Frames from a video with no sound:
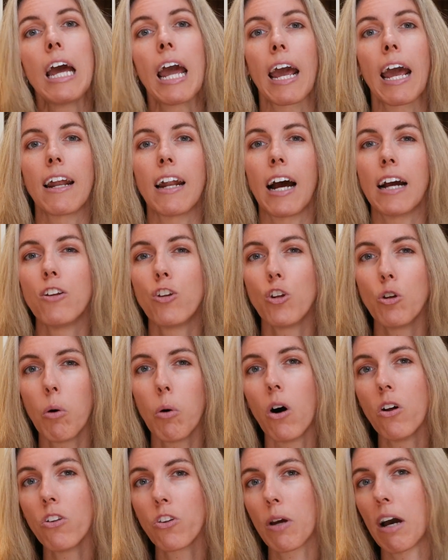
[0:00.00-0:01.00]
And I do
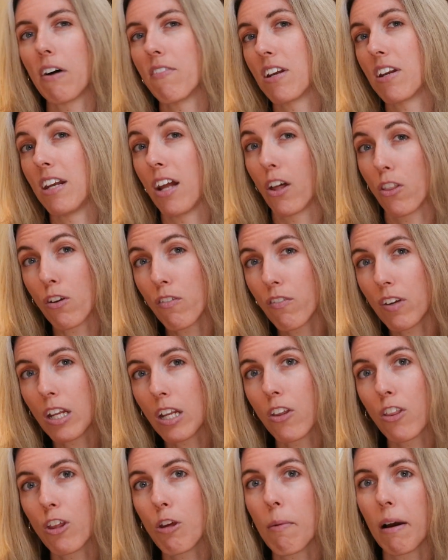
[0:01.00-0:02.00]
also have another video
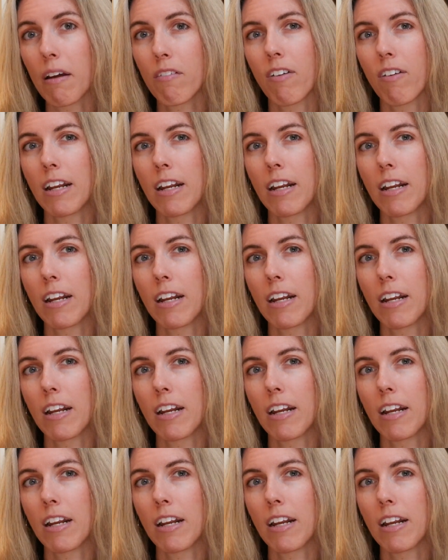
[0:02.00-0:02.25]
that you might